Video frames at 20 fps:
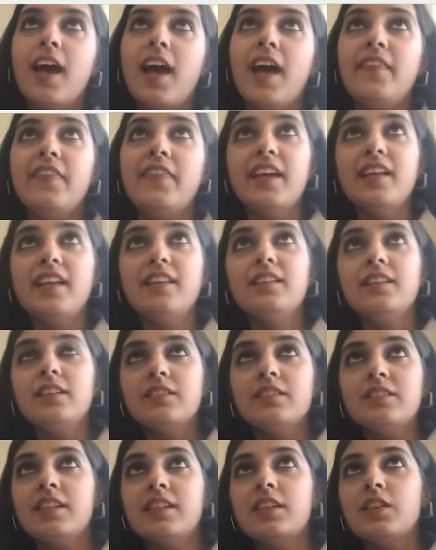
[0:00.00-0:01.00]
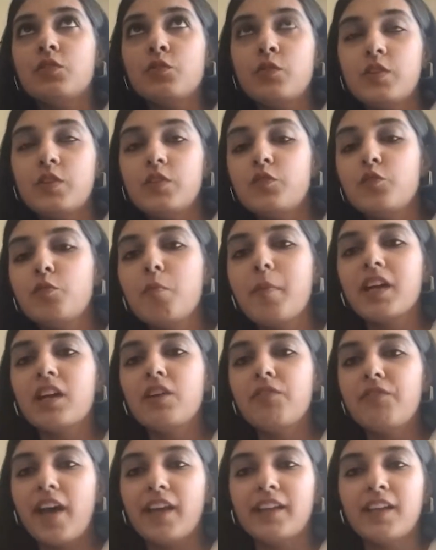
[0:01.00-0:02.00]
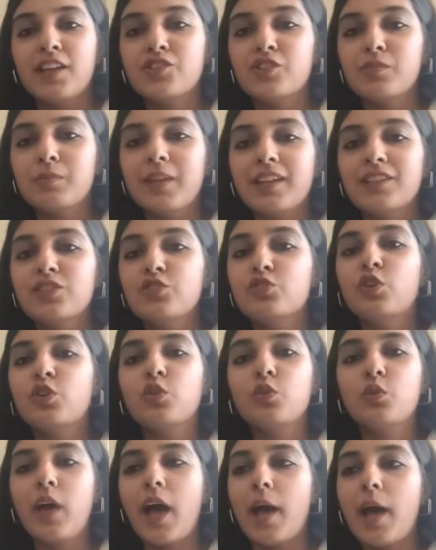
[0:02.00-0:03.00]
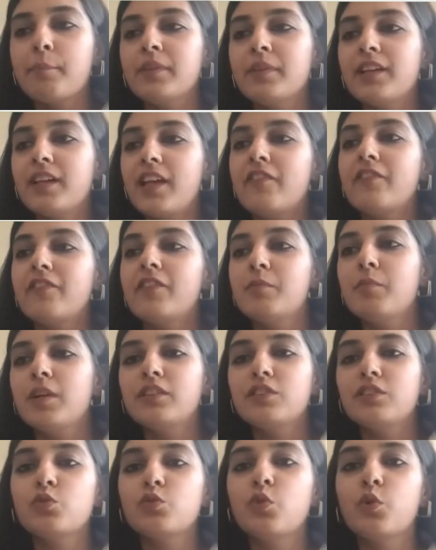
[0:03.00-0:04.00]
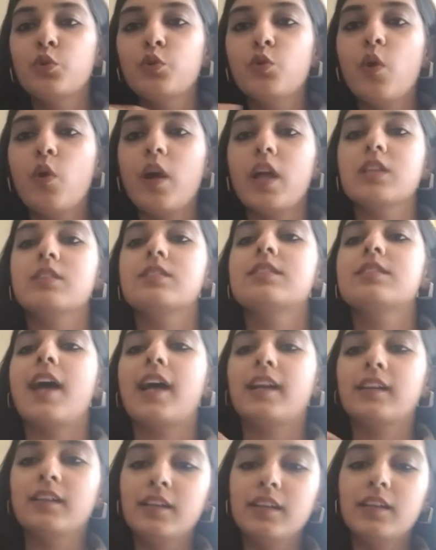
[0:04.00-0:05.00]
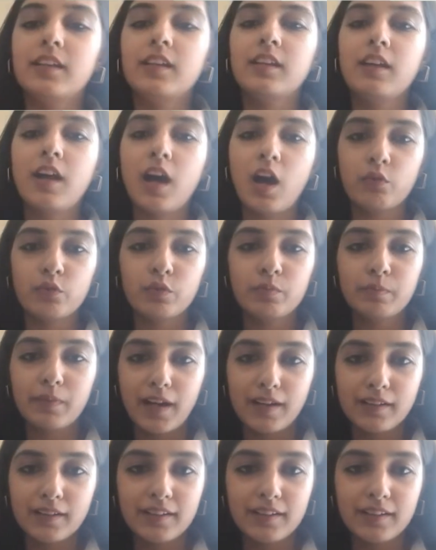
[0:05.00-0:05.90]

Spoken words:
And then see, even if you make a financial plan, it's not going to happen that every month is going to go exactly how you plan.